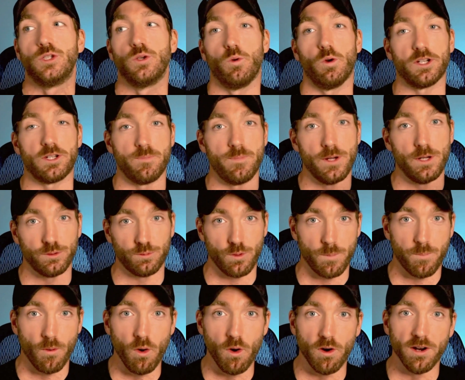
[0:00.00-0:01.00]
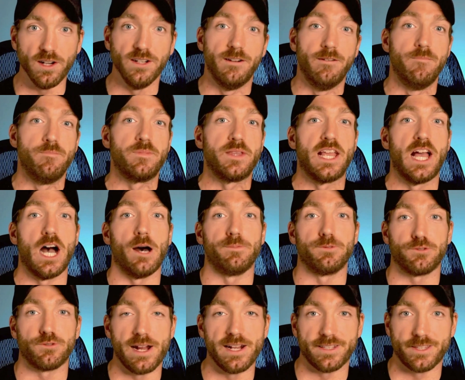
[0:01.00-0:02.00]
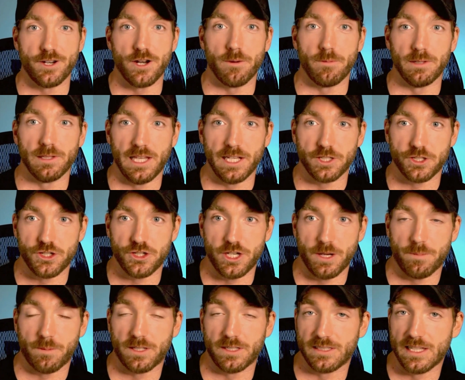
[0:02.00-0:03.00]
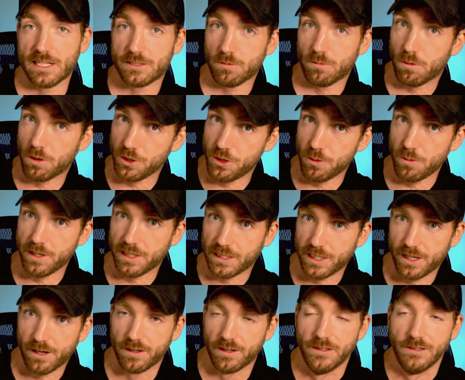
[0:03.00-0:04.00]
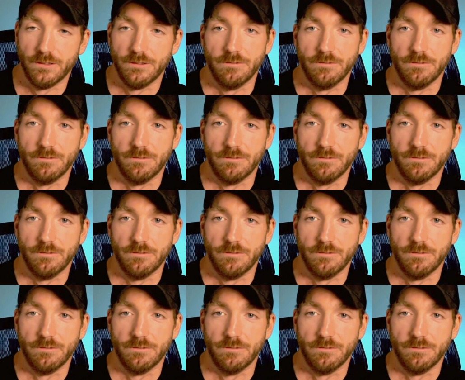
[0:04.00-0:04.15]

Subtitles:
which builds rapport, helps strengthen our relationship because that's what we're doing here.